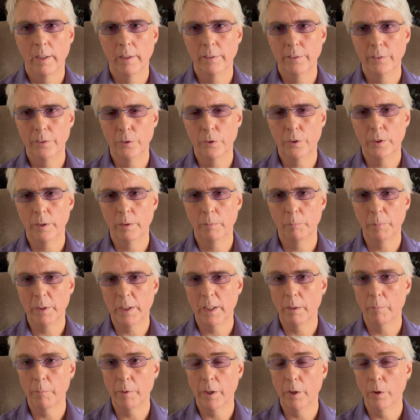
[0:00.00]
you can
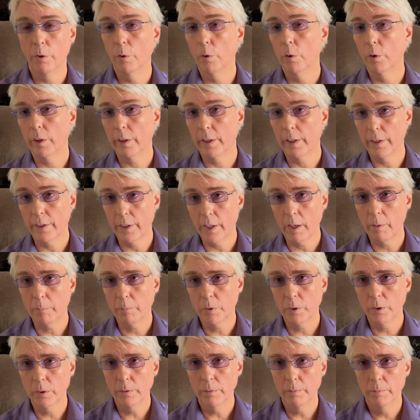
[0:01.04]
become an early
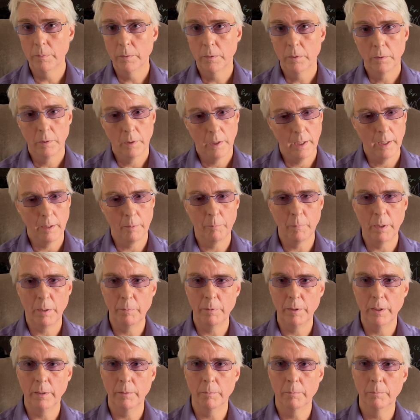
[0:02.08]
adopter, and
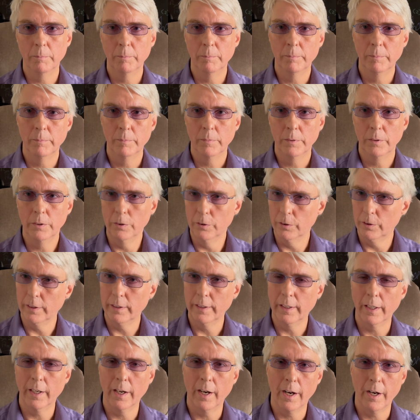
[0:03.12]
maybe you can
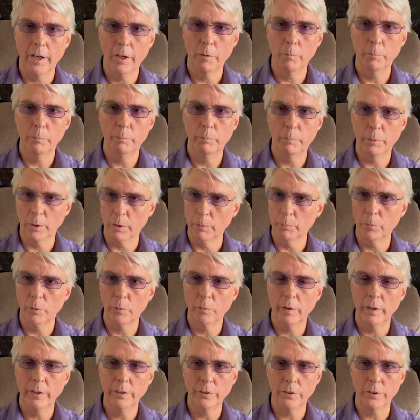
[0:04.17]
get a higher billable
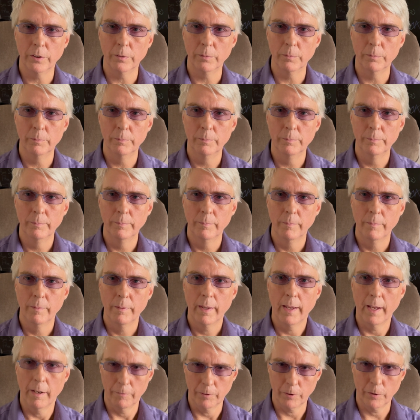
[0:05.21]
rate too.
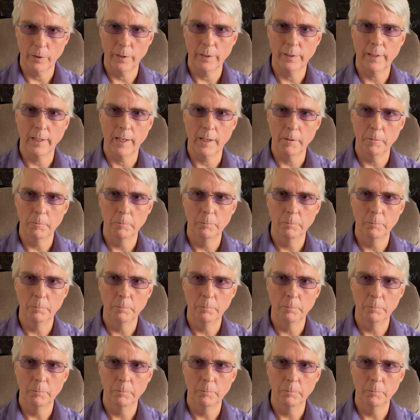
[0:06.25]
Have a great day.